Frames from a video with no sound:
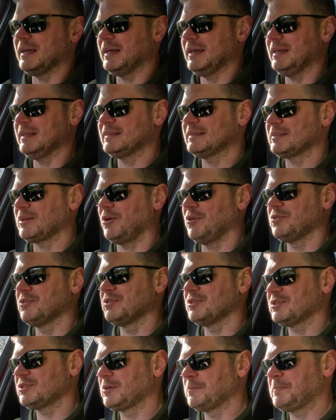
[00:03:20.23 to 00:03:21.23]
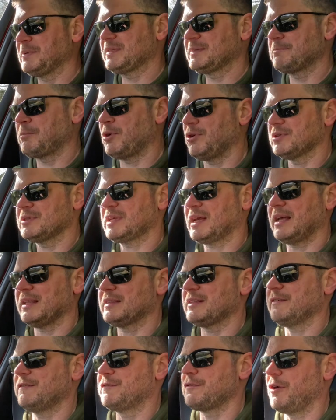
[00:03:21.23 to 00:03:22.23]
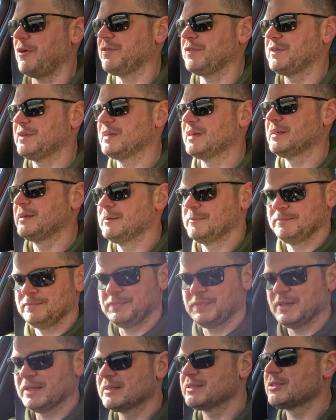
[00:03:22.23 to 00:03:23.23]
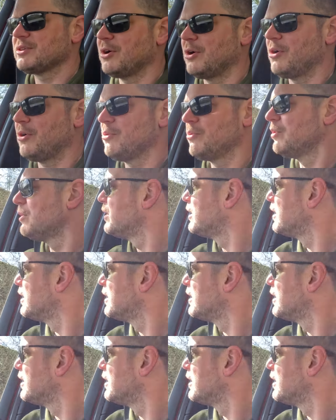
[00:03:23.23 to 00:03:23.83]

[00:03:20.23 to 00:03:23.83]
It's on Super Sport at the front, so